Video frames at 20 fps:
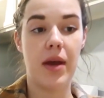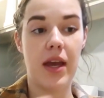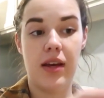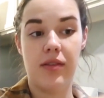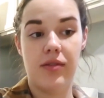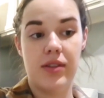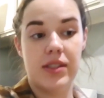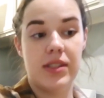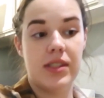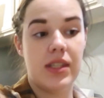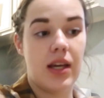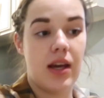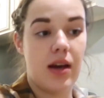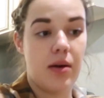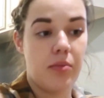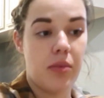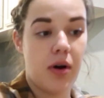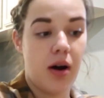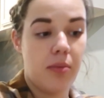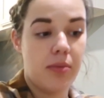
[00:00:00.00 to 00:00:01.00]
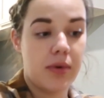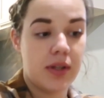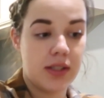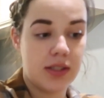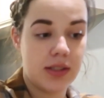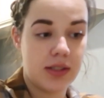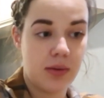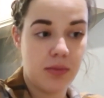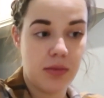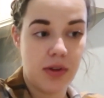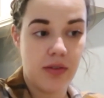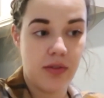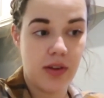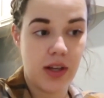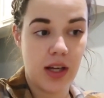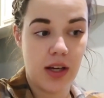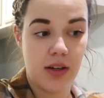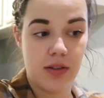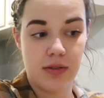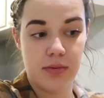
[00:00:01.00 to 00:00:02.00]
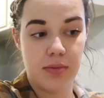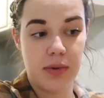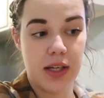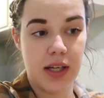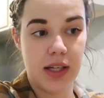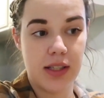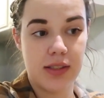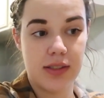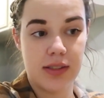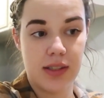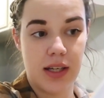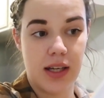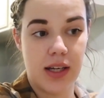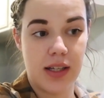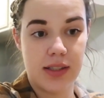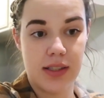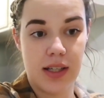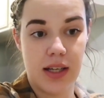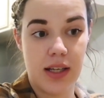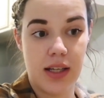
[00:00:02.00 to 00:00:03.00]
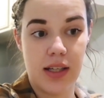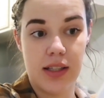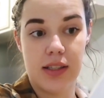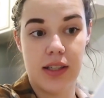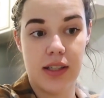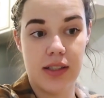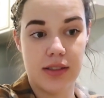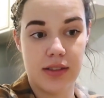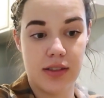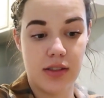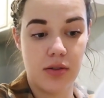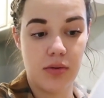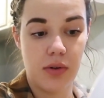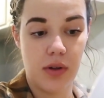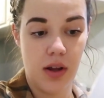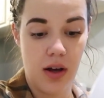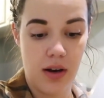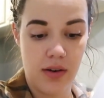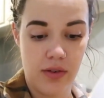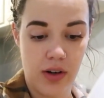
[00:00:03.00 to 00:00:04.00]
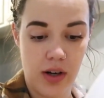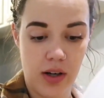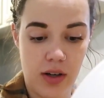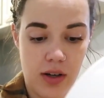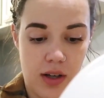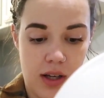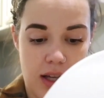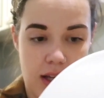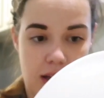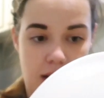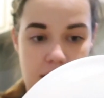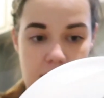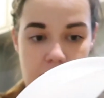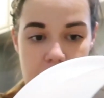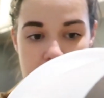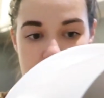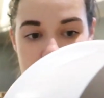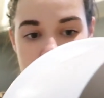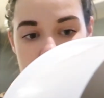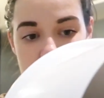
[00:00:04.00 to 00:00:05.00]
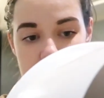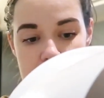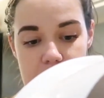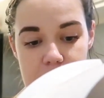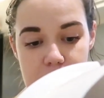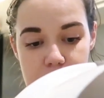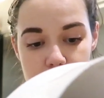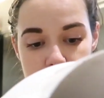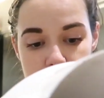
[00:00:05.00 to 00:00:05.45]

may even see him pop into some of the videos because, like I said, he does do a lot of our cooking. Like at this